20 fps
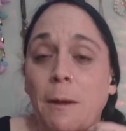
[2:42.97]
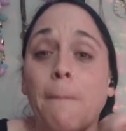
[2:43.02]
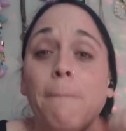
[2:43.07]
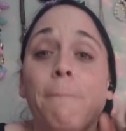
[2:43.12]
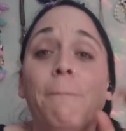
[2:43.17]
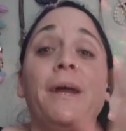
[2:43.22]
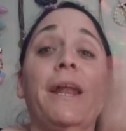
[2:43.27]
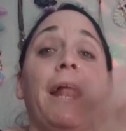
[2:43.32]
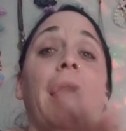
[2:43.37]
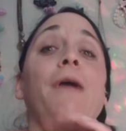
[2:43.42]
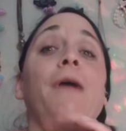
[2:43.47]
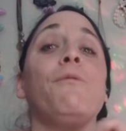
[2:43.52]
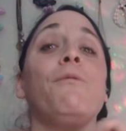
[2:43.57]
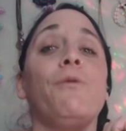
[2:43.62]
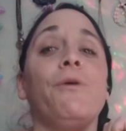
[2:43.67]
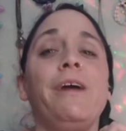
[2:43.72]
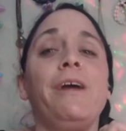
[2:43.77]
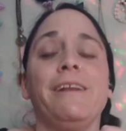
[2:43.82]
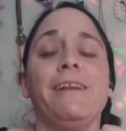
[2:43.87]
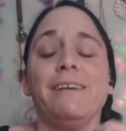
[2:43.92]
but I
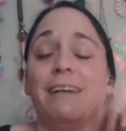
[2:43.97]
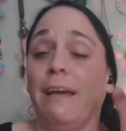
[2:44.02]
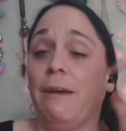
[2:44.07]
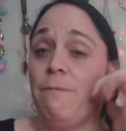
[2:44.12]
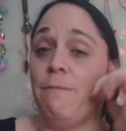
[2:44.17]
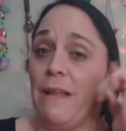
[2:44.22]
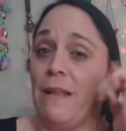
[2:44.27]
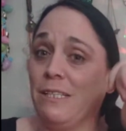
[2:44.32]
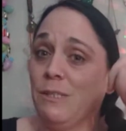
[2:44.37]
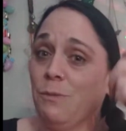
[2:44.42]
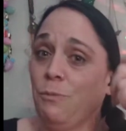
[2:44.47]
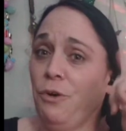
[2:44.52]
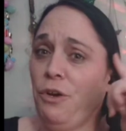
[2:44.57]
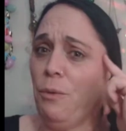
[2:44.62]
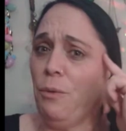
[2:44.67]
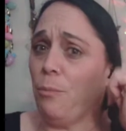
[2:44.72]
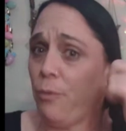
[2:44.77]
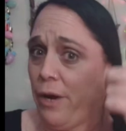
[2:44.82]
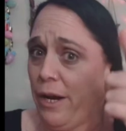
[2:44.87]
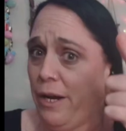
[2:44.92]
would, if that's where
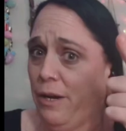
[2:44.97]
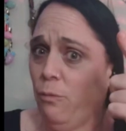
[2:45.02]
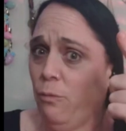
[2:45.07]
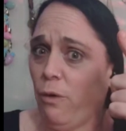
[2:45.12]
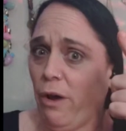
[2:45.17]
your brain